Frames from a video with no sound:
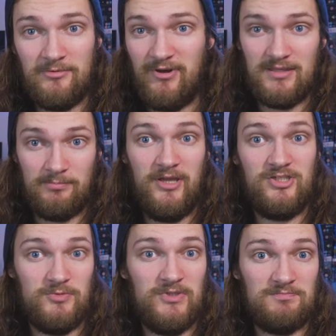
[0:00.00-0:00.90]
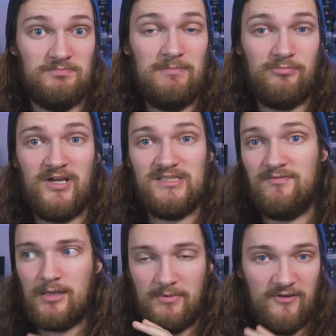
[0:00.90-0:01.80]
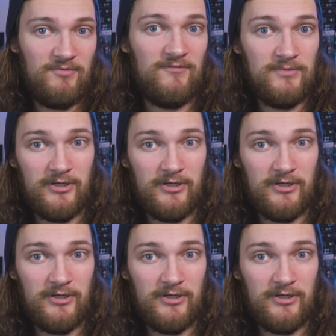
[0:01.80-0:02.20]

damn great. The picture was impressive. Coming off both